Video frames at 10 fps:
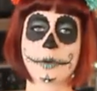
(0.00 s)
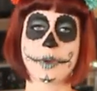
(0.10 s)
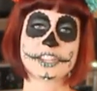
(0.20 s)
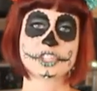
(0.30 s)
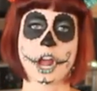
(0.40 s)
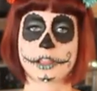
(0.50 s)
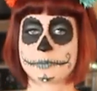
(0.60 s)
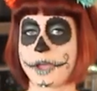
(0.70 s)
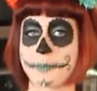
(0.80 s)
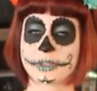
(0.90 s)
a white
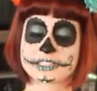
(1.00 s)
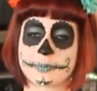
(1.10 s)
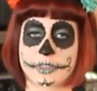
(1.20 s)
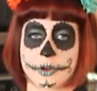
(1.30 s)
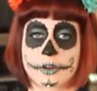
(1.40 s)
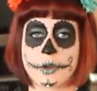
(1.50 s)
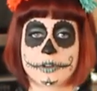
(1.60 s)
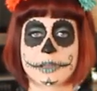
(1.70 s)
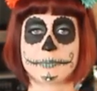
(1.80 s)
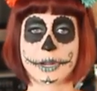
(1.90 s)
chocolate pop, except they're
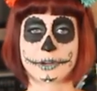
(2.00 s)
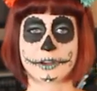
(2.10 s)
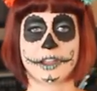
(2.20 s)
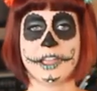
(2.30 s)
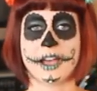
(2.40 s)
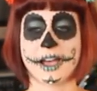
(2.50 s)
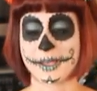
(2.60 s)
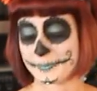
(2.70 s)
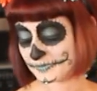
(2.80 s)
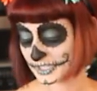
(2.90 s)
coconut butter.
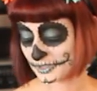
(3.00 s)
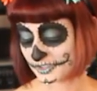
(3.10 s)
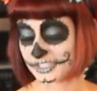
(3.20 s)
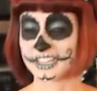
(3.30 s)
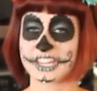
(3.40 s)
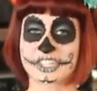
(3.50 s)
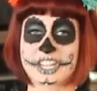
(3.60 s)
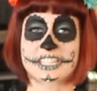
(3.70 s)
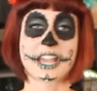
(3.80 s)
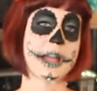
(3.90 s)
So they're
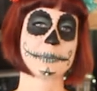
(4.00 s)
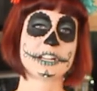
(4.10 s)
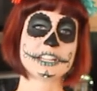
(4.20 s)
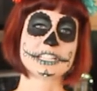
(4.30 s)
delicious. I'm going to